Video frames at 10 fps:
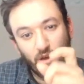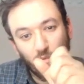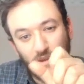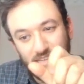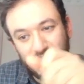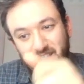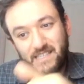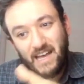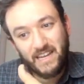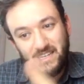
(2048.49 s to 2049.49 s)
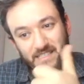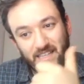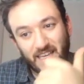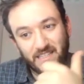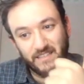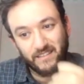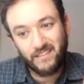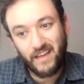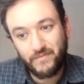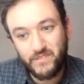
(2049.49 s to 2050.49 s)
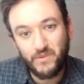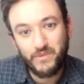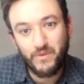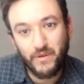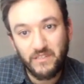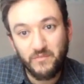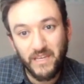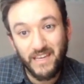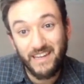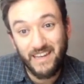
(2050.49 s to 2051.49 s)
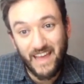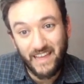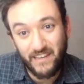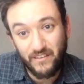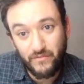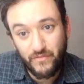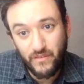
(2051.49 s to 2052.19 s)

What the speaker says: whereas the sine is sticking to the left, so it's going to be negative.